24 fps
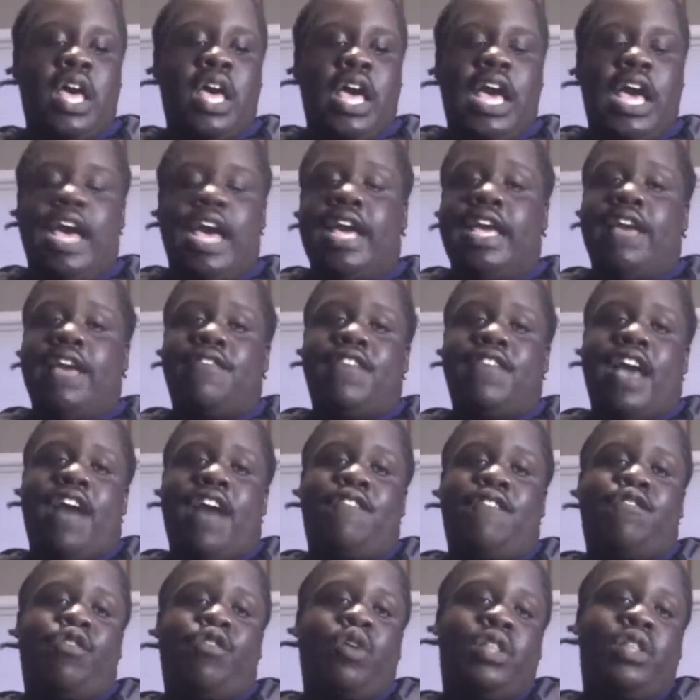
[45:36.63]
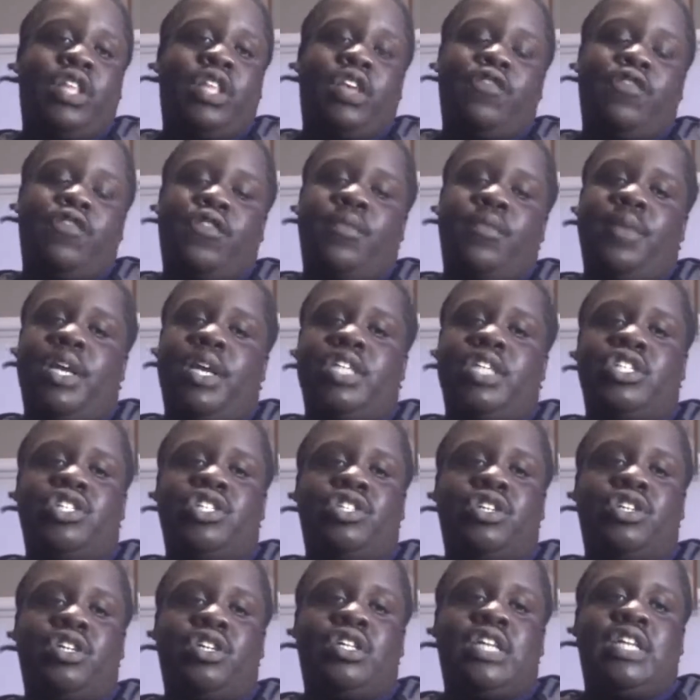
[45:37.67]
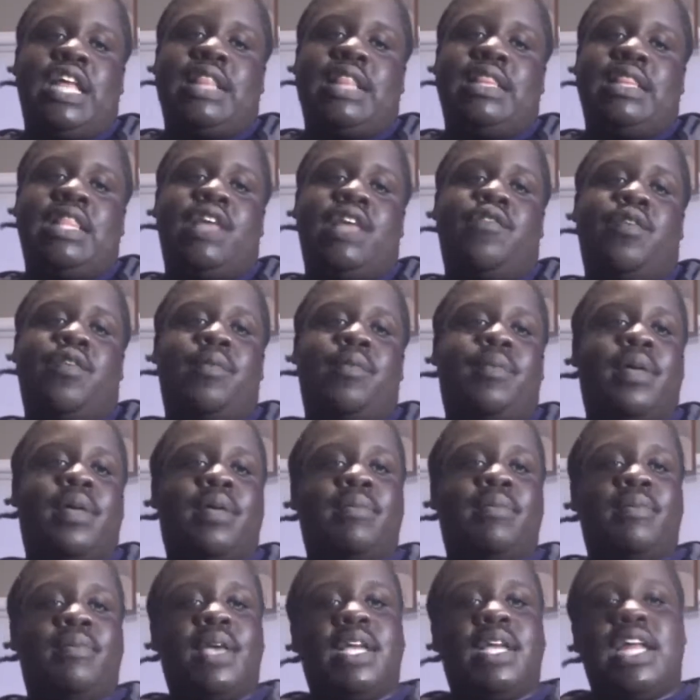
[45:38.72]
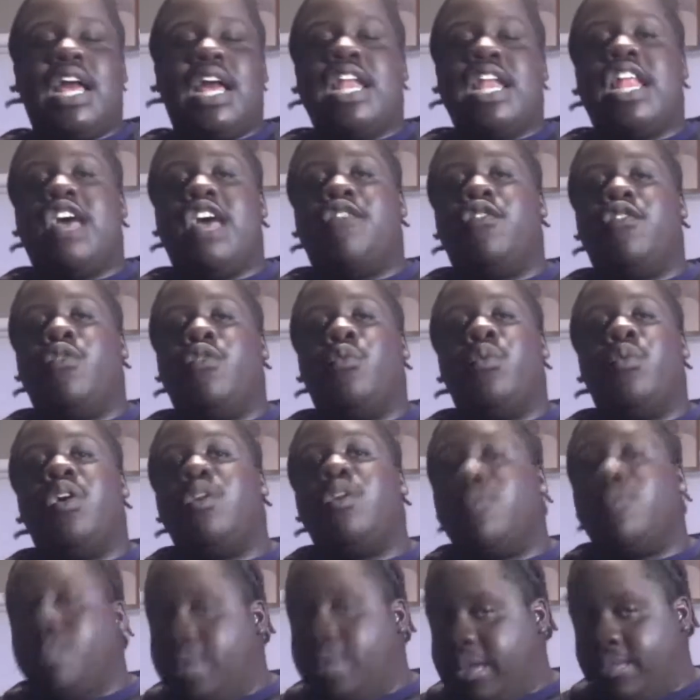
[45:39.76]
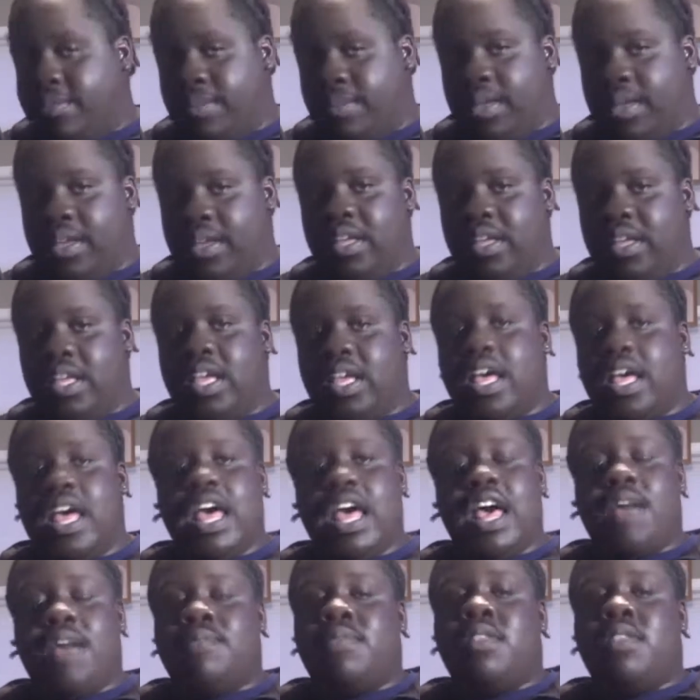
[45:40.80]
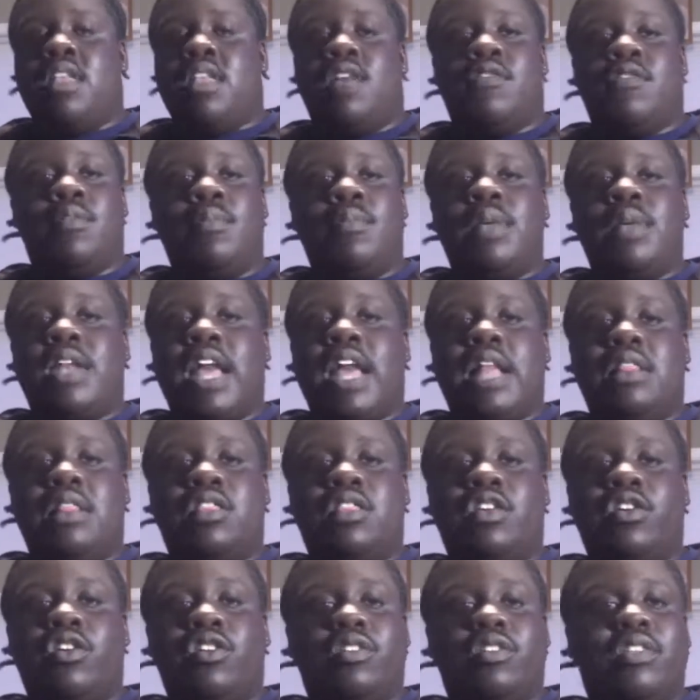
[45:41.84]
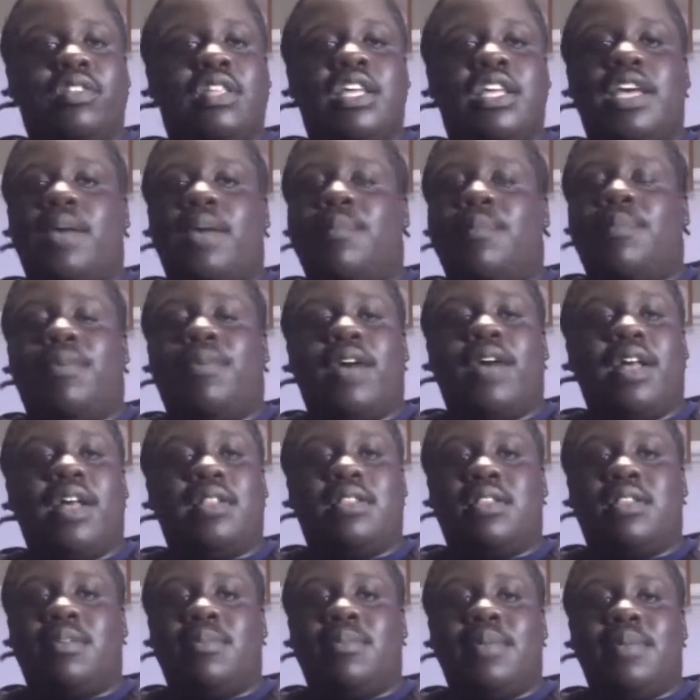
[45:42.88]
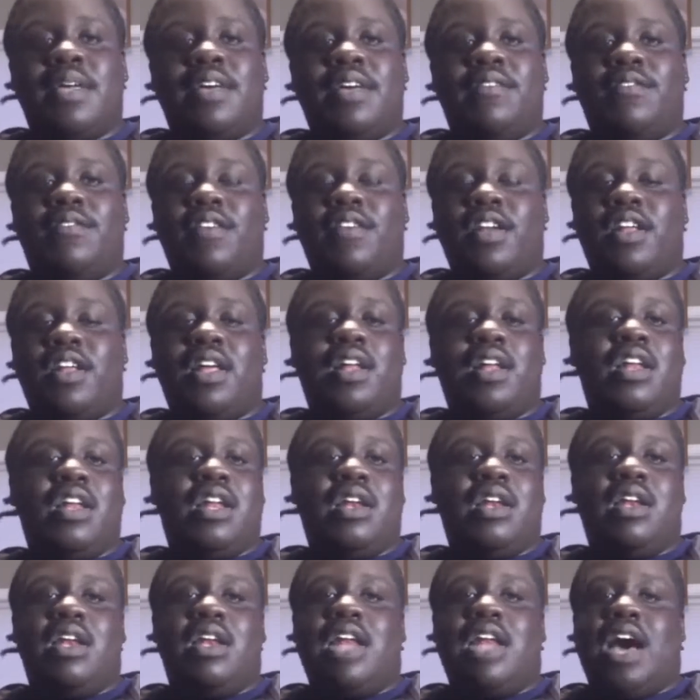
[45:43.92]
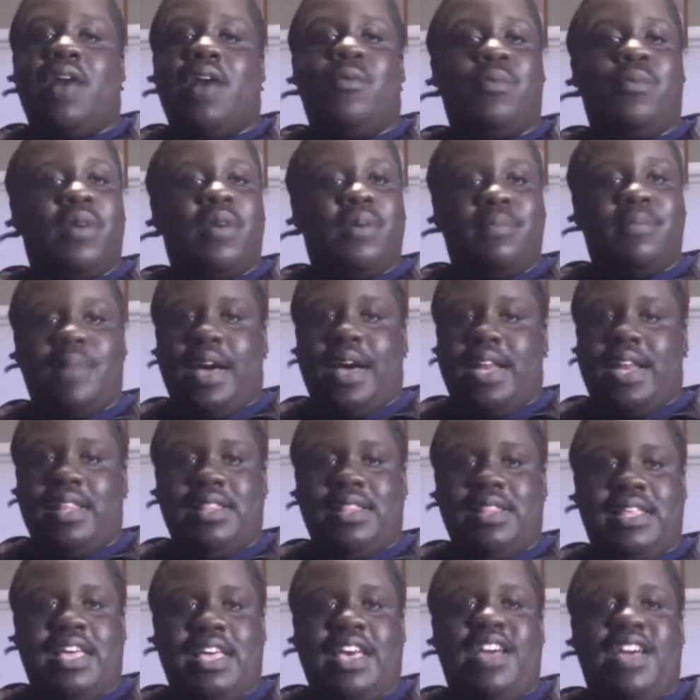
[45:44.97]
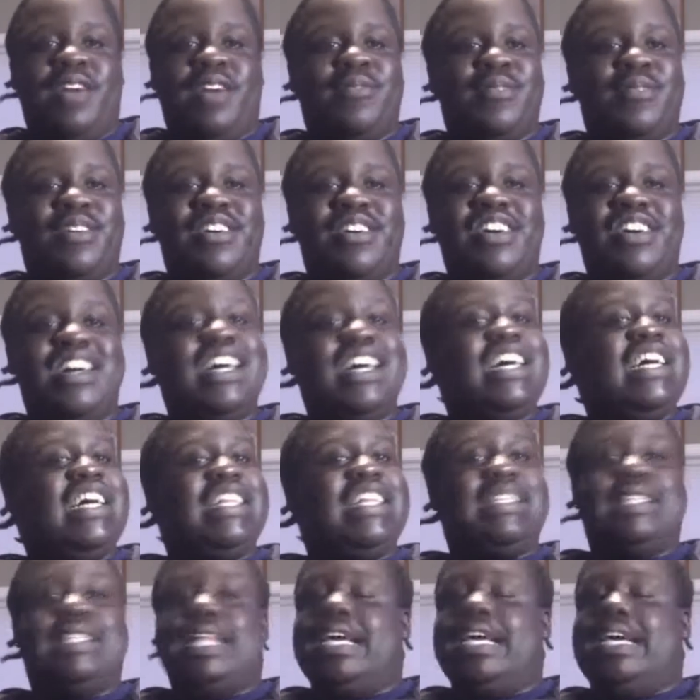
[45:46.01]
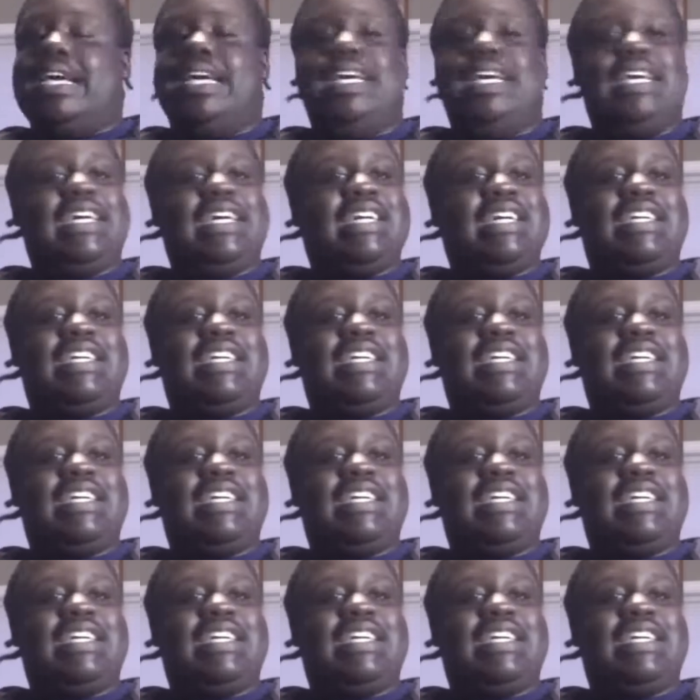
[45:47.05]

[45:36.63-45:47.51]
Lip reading: and give y'all false information. That's never been me. That never will be me. Never been that thirsty and pressed to be in front of not one body's camera. Like,